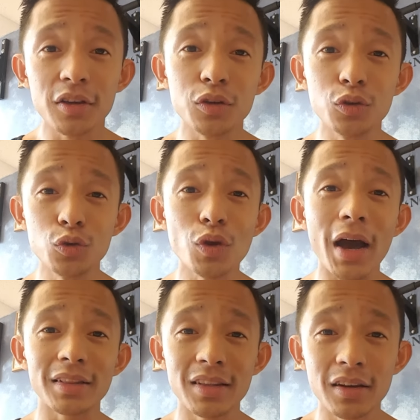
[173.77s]
You do
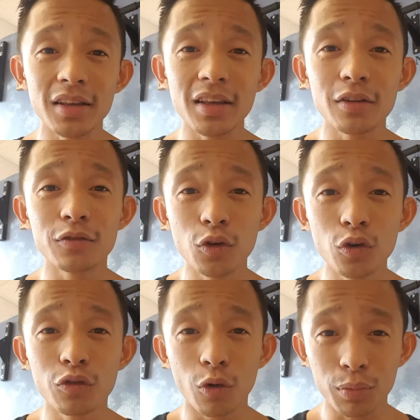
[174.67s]
not need to eat
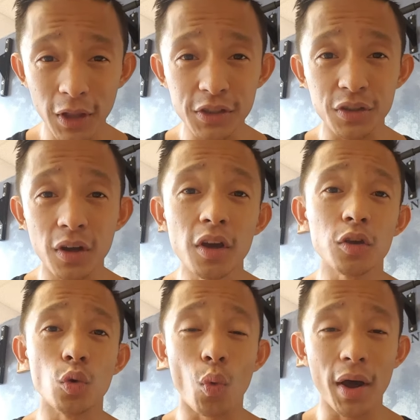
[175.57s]
food for pleasure.
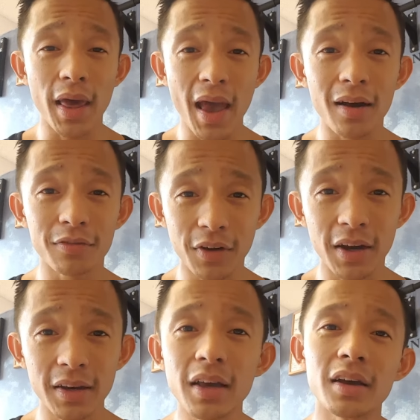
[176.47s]
You want to have
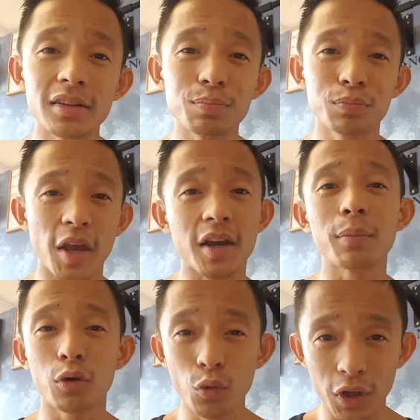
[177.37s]
fun? Take up
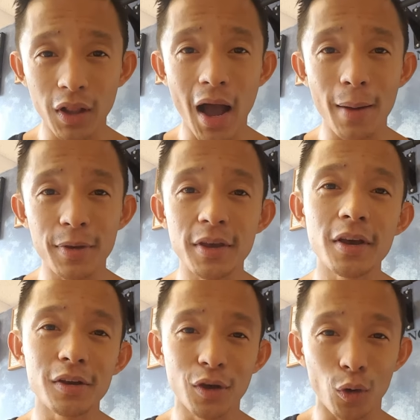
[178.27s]
a real hobby.
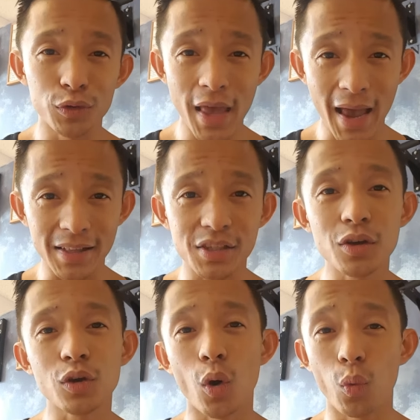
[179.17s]
Go dance.
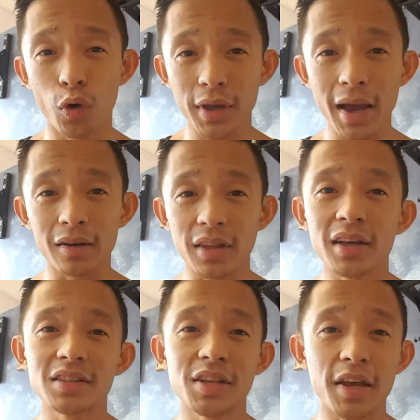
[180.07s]
Go work out.
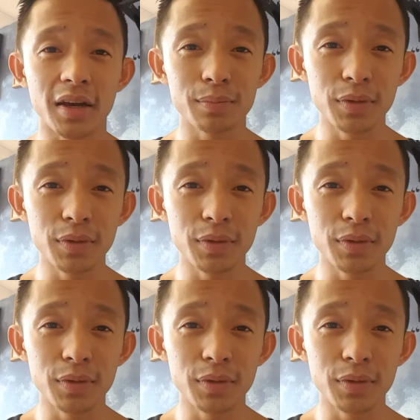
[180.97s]
Take up